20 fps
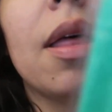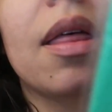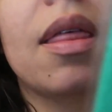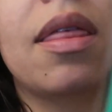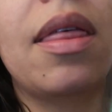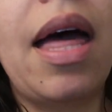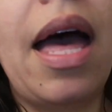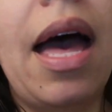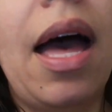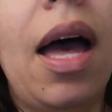
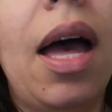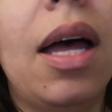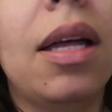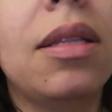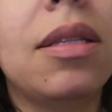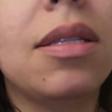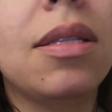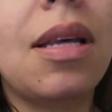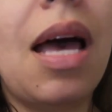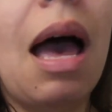that
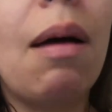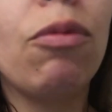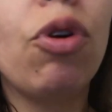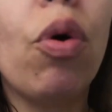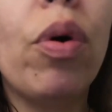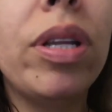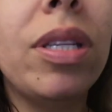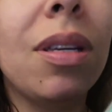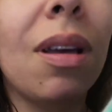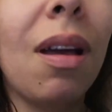I'm
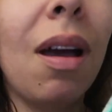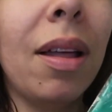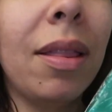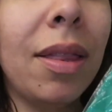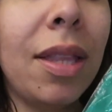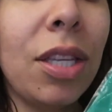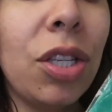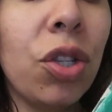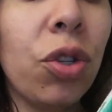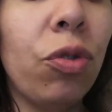going to cut
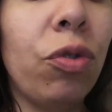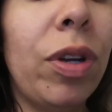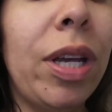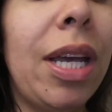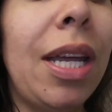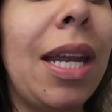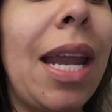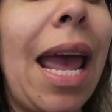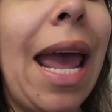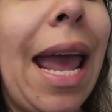this
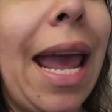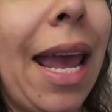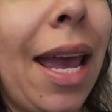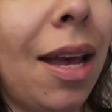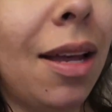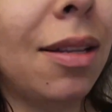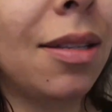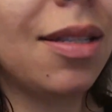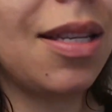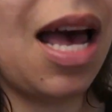screen,
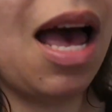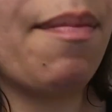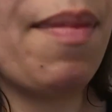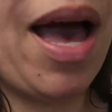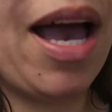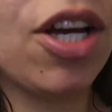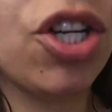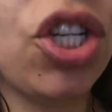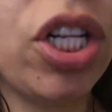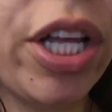and I'm
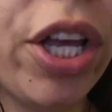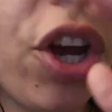actually